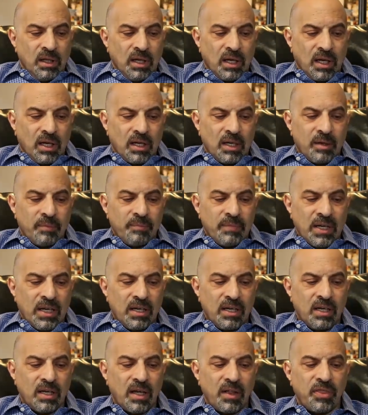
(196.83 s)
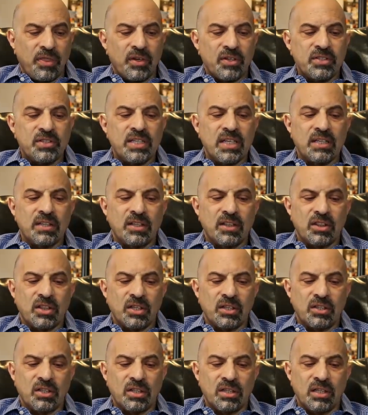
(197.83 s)
On Thursday the
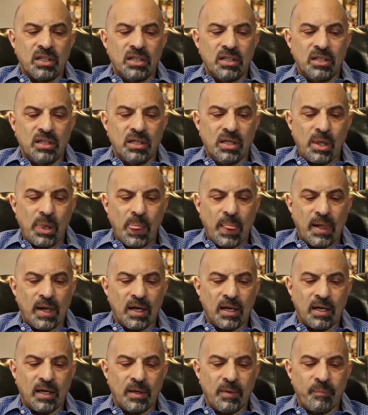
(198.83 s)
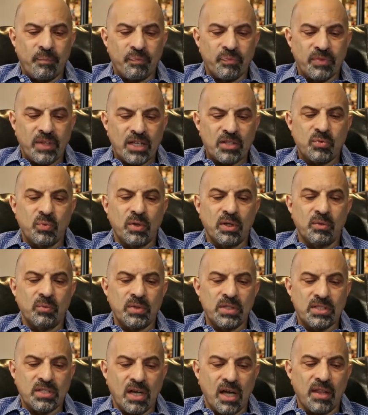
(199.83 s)
3rd, that's when
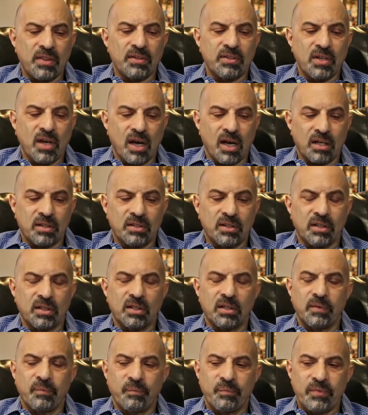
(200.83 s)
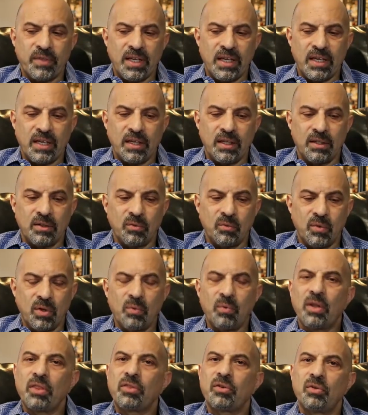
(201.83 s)
we saw the doctor, and we
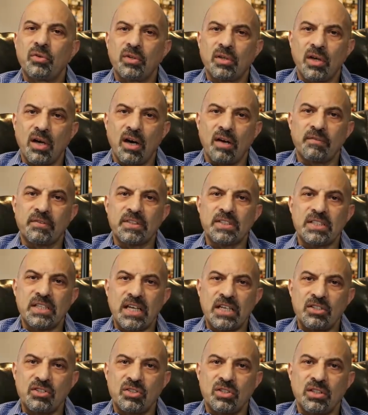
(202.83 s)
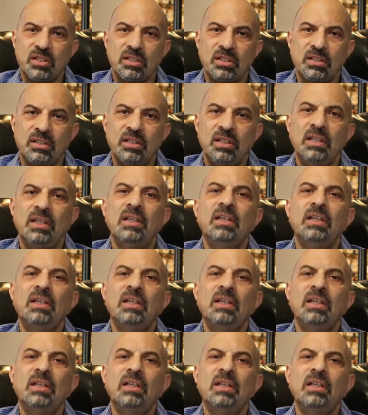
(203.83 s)
went through the conversation.